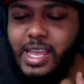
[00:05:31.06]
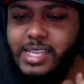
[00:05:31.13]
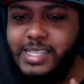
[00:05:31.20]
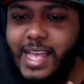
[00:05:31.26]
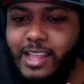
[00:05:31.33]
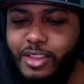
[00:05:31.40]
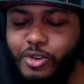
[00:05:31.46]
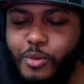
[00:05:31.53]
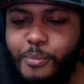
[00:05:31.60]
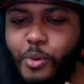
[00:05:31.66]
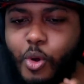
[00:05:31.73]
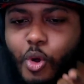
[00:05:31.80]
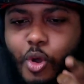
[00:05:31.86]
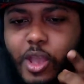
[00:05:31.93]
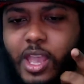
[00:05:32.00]
that little
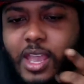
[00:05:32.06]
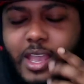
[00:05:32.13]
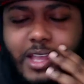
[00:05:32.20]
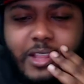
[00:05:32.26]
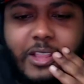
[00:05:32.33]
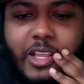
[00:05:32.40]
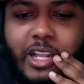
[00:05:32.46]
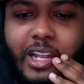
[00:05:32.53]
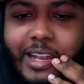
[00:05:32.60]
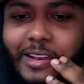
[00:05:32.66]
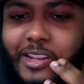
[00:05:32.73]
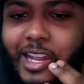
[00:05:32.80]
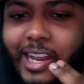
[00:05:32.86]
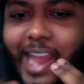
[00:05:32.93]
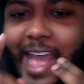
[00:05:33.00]
boy the
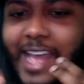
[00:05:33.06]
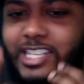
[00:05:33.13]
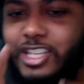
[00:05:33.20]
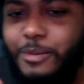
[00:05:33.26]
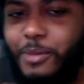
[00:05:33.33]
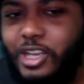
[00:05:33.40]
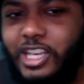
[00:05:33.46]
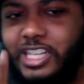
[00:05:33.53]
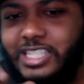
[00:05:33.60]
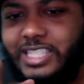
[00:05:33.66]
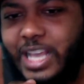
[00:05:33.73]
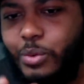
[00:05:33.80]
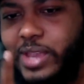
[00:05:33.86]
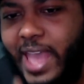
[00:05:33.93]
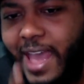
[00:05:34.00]
last homunculus that
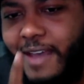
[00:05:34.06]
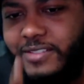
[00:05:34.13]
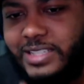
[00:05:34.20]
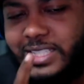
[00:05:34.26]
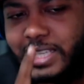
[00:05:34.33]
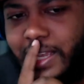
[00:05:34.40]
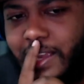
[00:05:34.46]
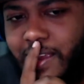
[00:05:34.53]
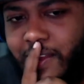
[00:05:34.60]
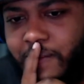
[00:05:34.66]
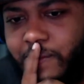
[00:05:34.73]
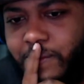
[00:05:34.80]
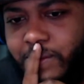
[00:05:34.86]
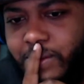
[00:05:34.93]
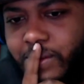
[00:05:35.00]
we haven't seen? It's hard
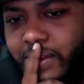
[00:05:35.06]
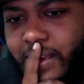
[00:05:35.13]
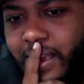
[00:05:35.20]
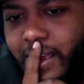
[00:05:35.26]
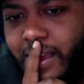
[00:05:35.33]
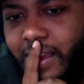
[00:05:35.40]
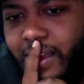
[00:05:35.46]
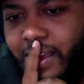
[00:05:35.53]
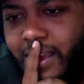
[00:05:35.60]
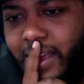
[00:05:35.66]
to be up so late.